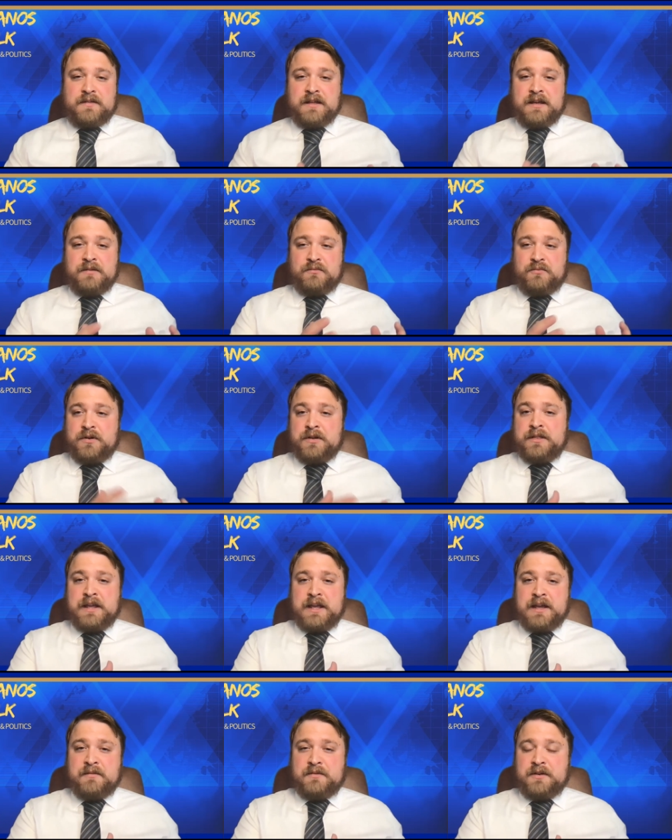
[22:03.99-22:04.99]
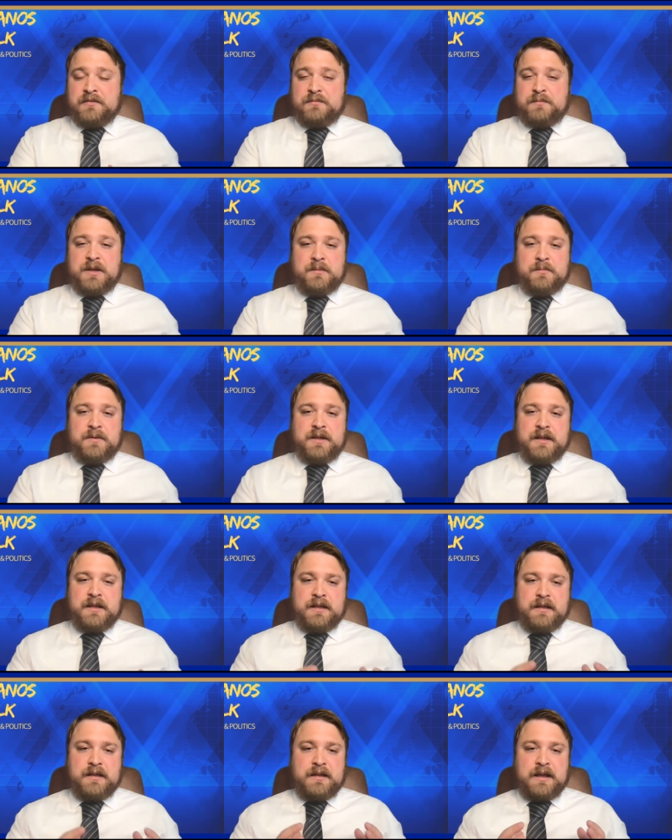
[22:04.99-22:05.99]
that one, they have enough
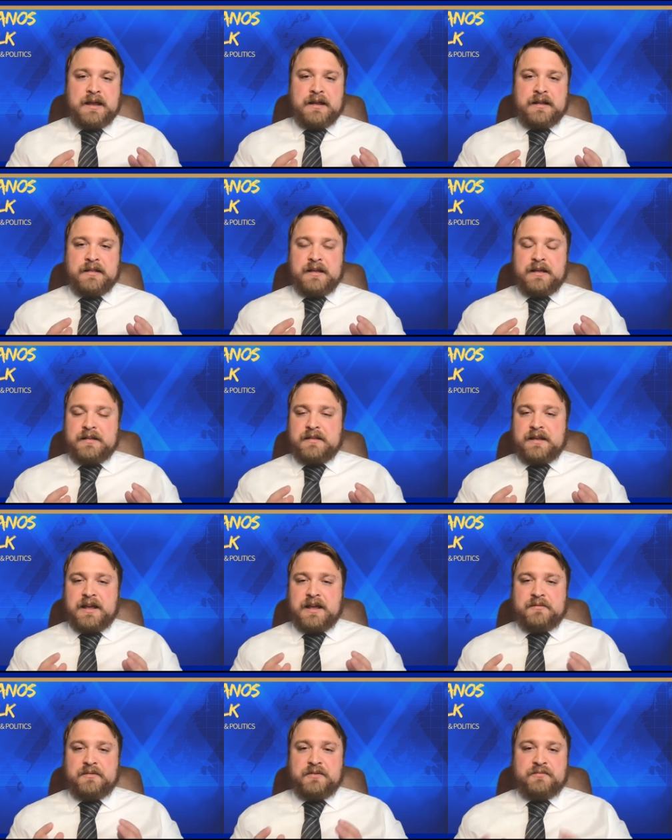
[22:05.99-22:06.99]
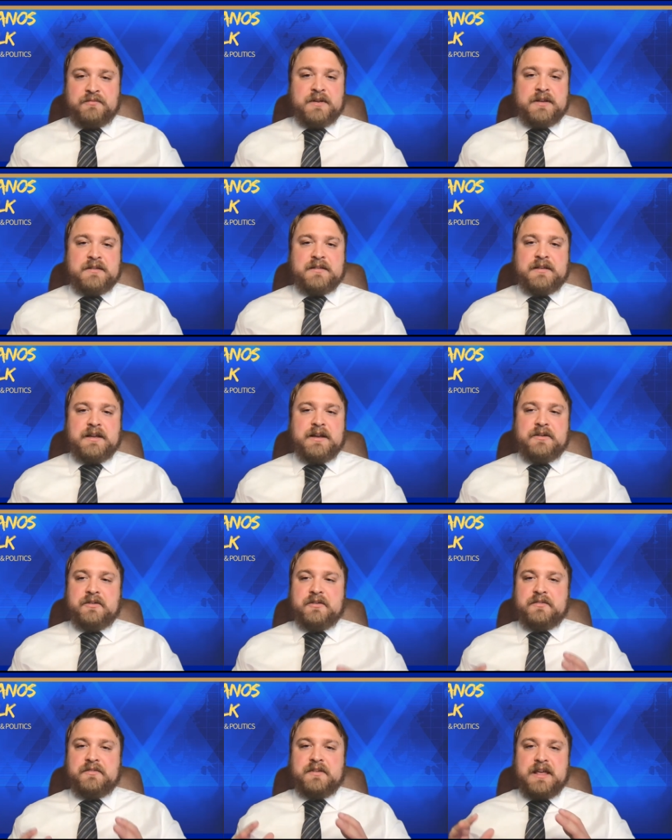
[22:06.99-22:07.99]
PPE and that they have enough
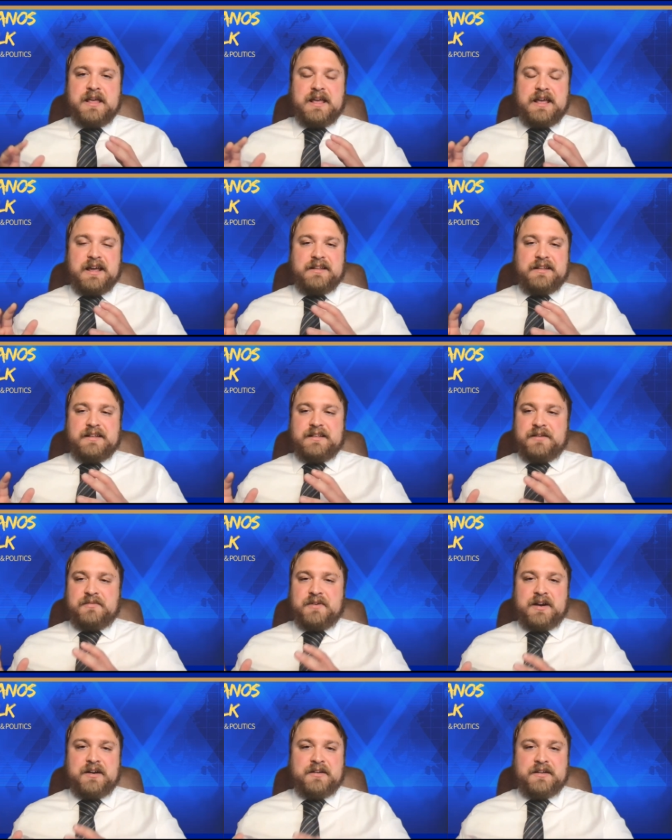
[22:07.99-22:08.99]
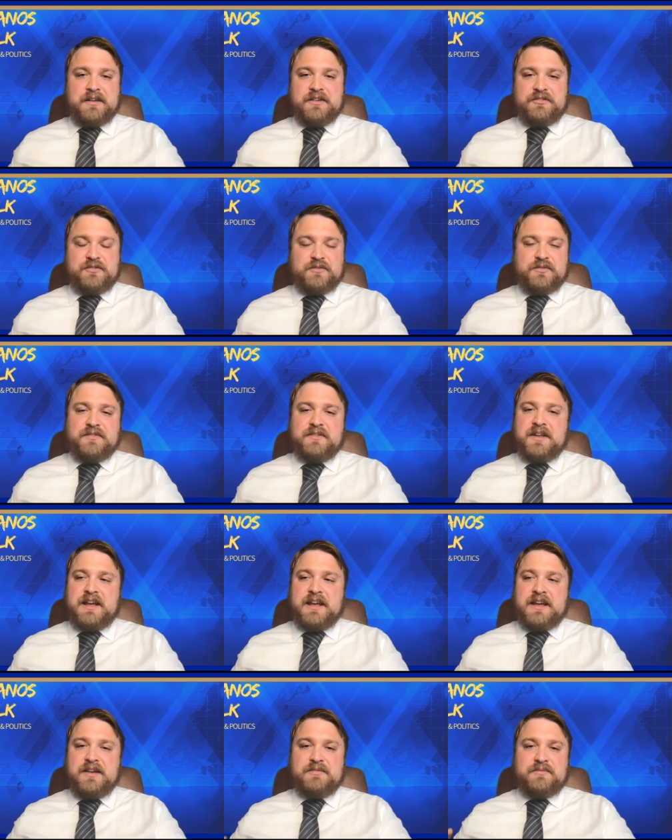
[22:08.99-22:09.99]
ventilators and that they've hired additional
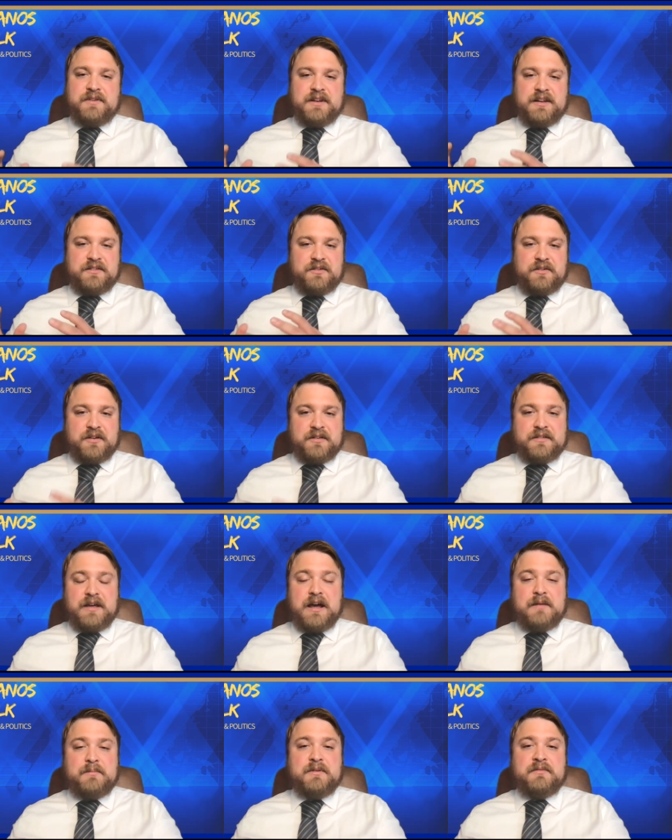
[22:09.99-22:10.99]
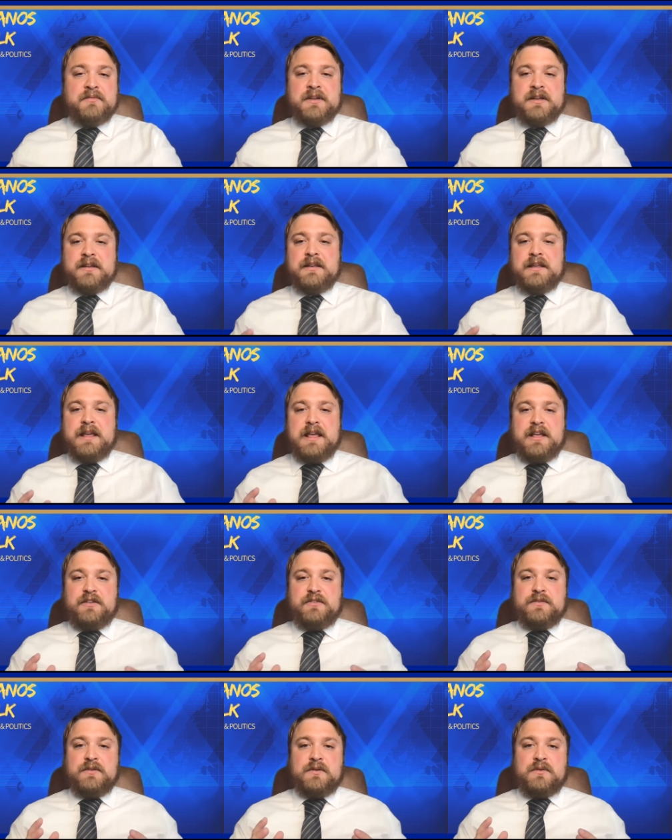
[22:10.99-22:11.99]
staff and that they're on top of it.
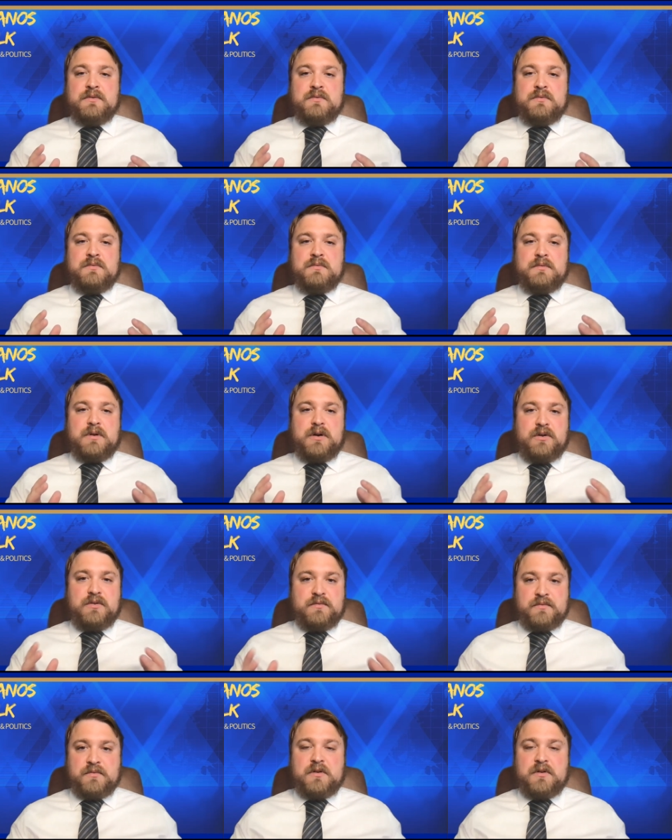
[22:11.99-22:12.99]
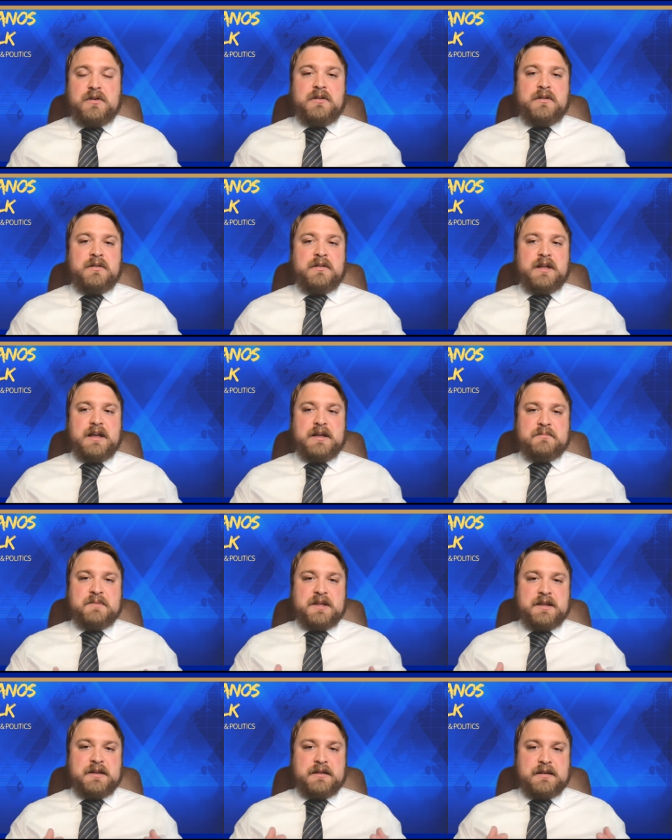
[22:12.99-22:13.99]
So, overall, I
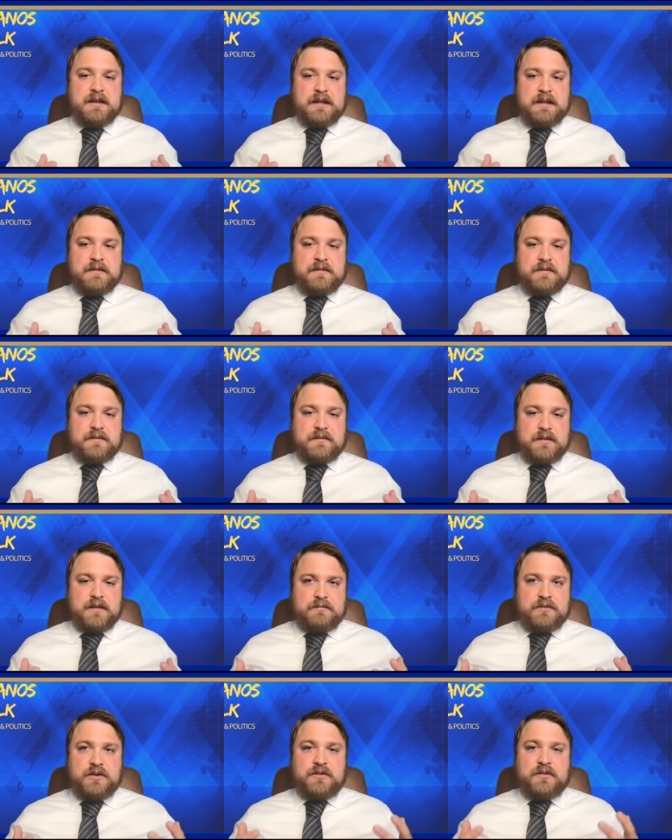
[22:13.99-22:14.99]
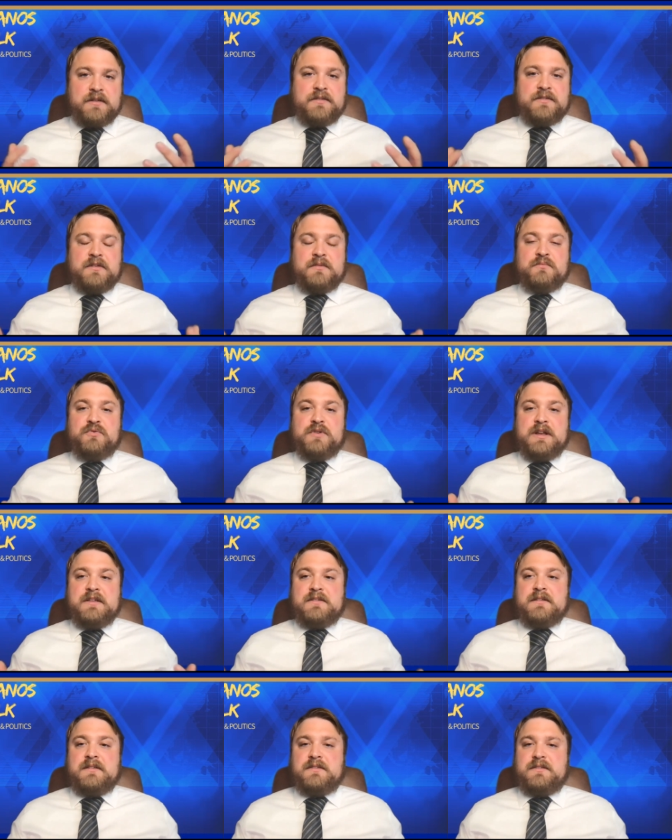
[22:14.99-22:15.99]
mean, it's there is some
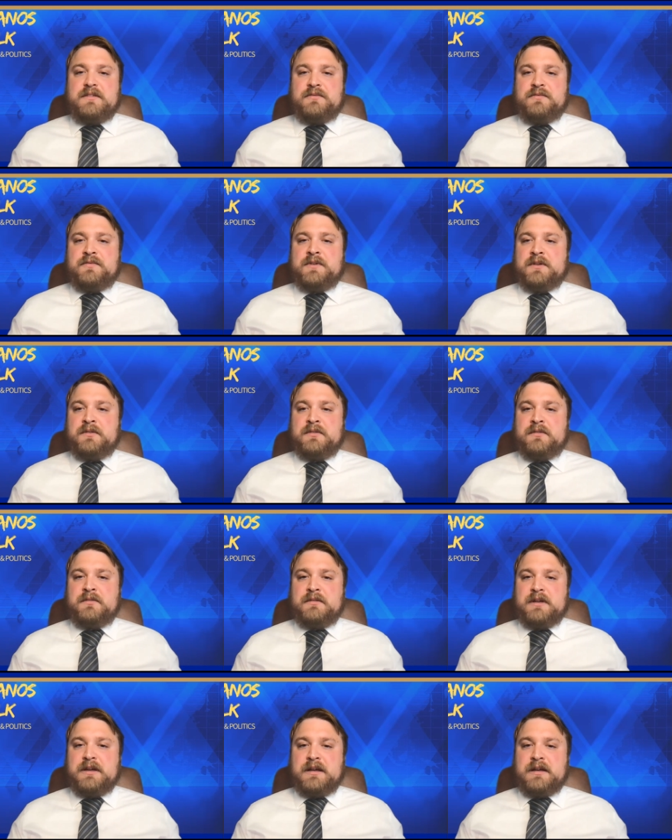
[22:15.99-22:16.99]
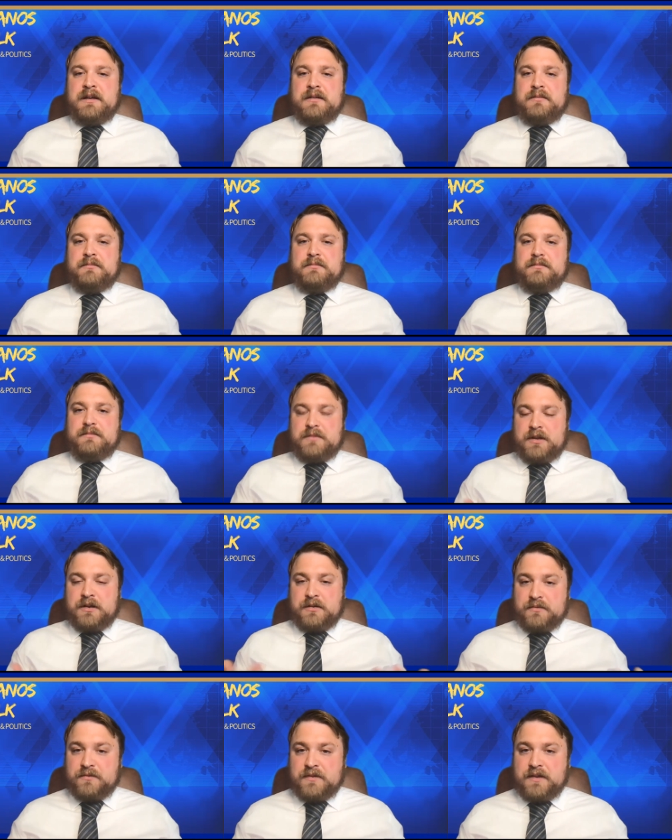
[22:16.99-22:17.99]
reasons to feel, um, you
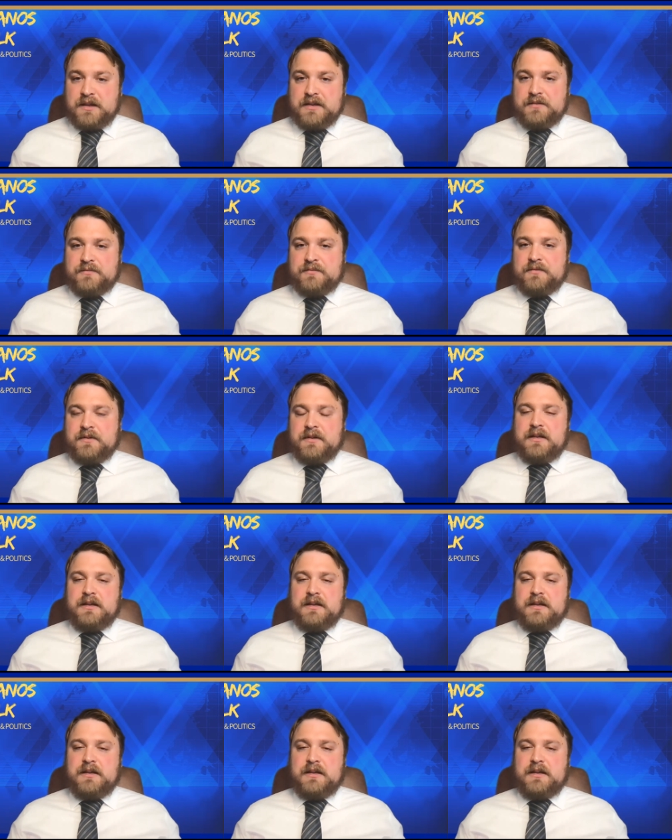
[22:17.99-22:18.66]
know, safe